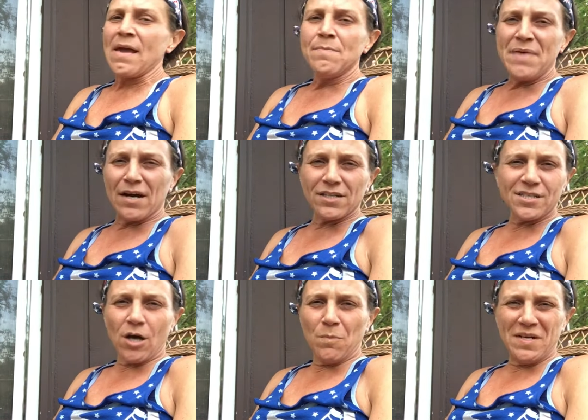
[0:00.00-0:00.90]

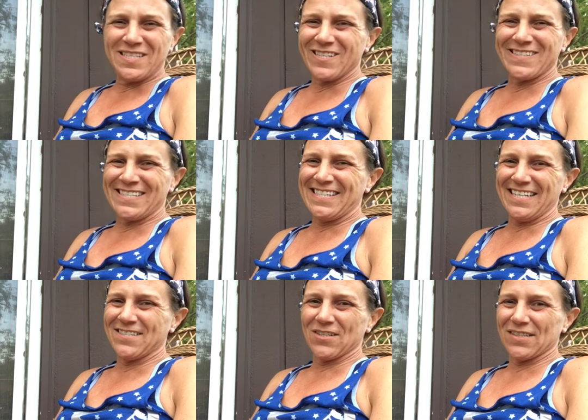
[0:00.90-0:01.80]
Periscope isn't
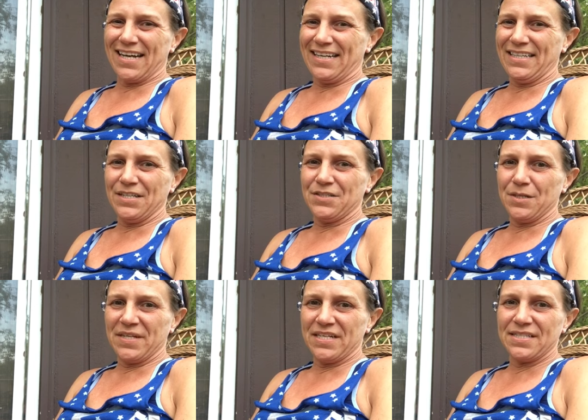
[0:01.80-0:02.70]
censored like
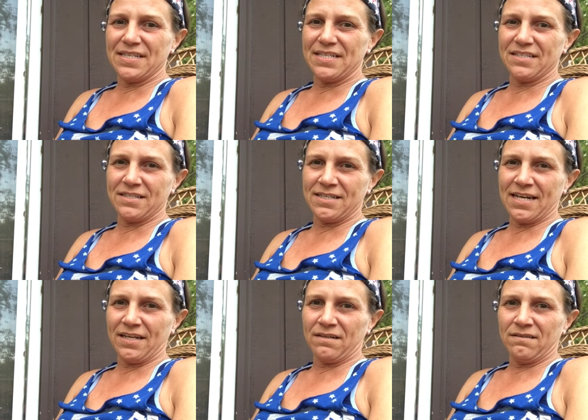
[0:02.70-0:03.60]
YouTube is. It doesn't
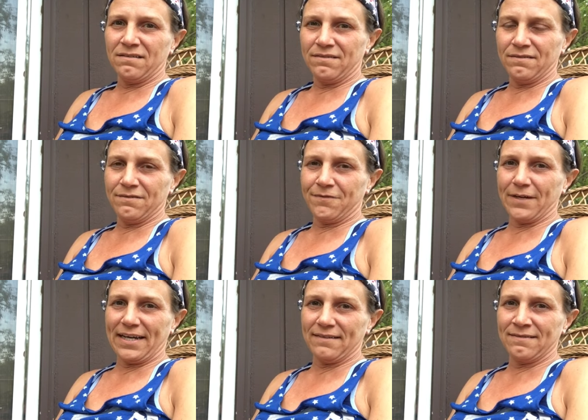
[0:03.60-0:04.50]
take
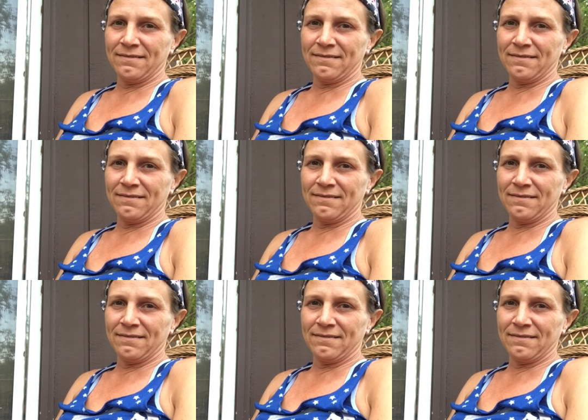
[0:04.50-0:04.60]
friggin'